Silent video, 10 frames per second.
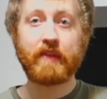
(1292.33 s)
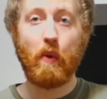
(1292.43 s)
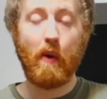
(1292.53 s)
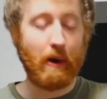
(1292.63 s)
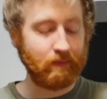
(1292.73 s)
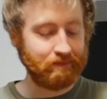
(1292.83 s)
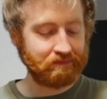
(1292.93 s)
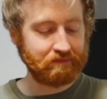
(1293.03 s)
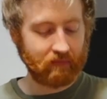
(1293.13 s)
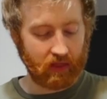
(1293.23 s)
Wow,
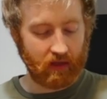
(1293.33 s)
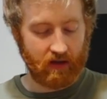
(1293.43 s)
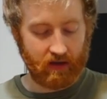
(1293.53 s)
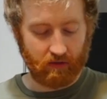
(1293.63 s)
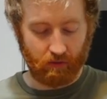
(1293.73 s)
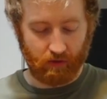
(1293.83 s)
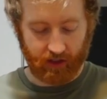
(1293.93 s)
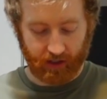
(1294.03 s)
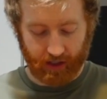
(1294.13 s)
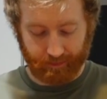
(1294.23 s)
that was
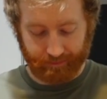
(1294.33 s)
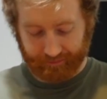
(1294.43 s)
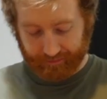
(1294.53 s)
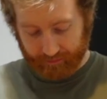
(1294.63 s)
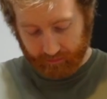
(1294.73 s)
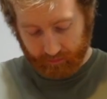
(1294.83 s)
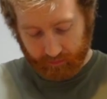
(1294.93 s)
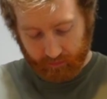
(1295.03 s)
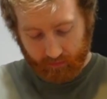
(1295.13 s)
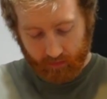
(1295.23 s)
really good.
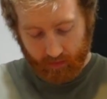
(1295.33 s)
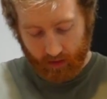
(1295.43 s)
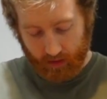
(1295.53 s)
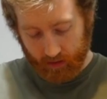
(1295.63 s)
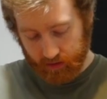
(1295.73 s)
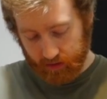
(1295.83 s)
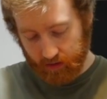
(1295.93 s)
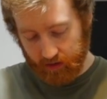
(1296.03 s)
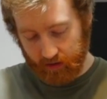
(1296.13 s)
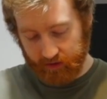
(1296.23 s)
Let's
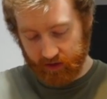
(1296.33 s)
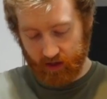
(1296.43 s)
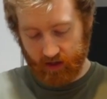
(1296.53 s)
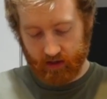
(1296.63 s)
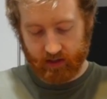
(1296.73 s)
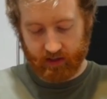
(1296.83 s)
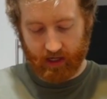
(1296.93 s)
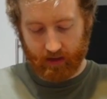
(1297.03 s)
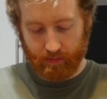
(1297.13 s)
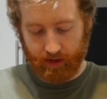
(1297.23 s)
go in there for a
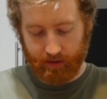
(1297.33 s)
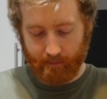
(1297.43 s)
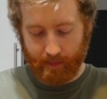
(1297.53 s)
second bite.